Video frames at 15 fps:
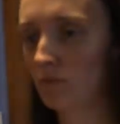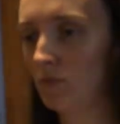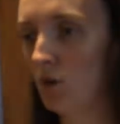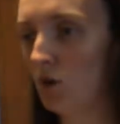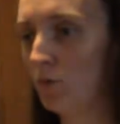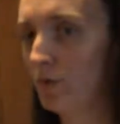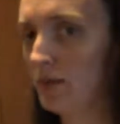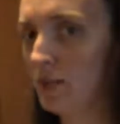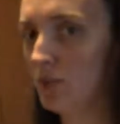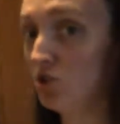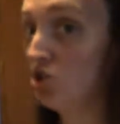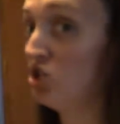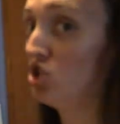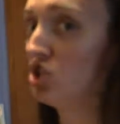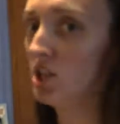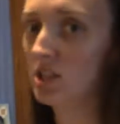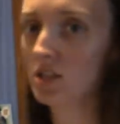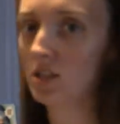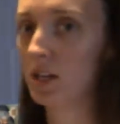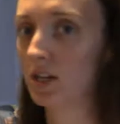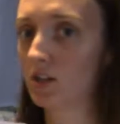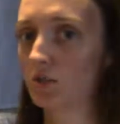open it just
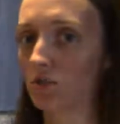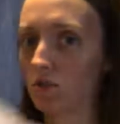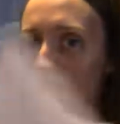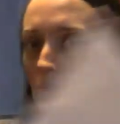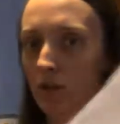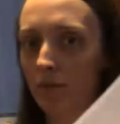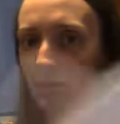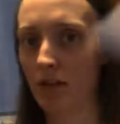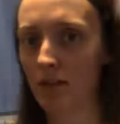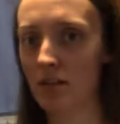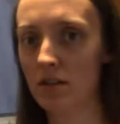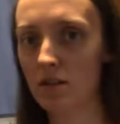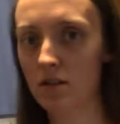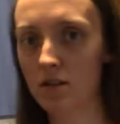like a normal umbrella,